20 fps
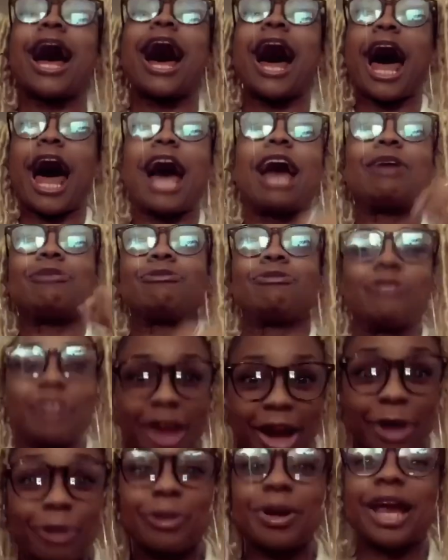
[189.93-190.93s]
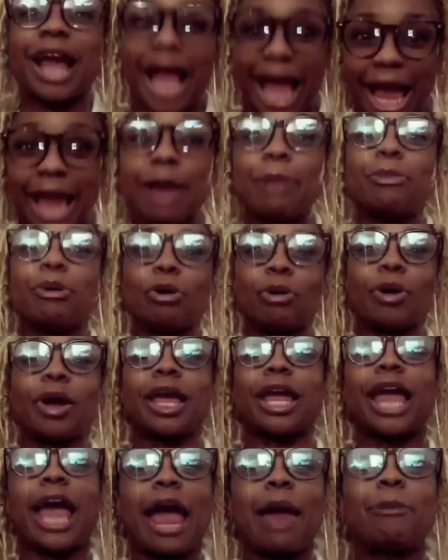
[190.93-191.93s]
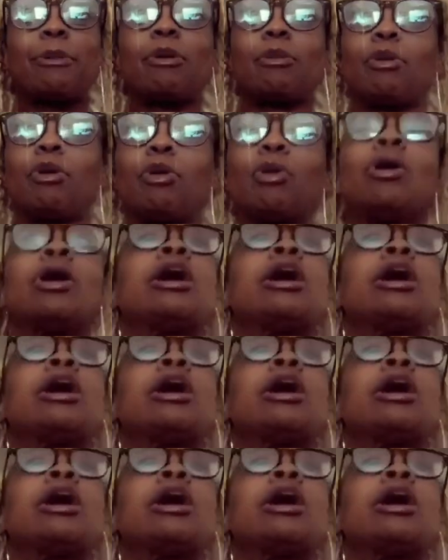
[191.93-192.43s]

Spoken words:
I'm very able and capable.